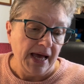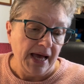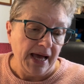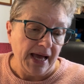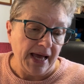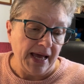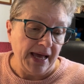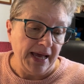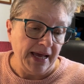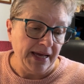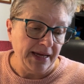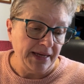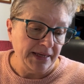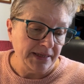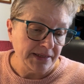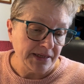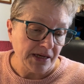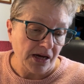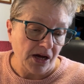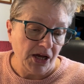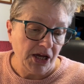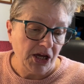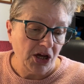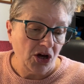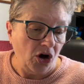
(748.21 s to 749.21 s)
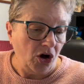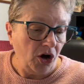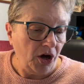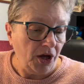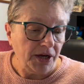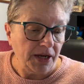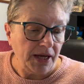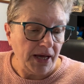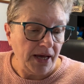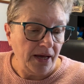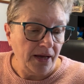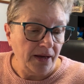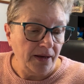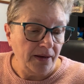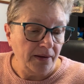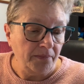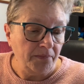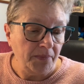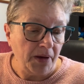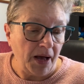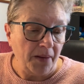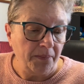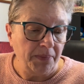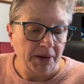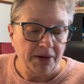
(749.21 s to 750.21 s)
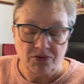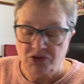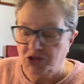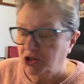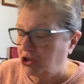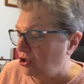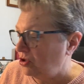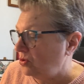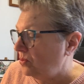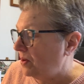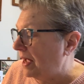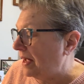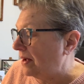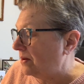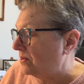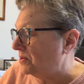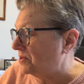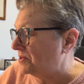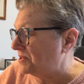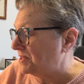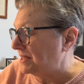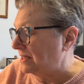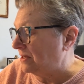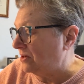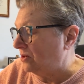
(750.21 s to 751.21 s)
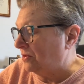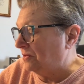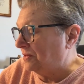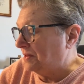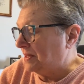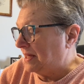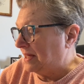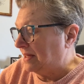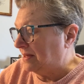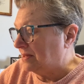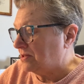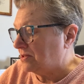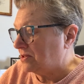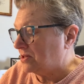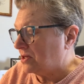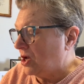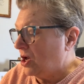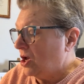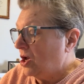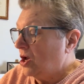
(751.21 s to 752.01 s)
And I got about 2 hours in on this,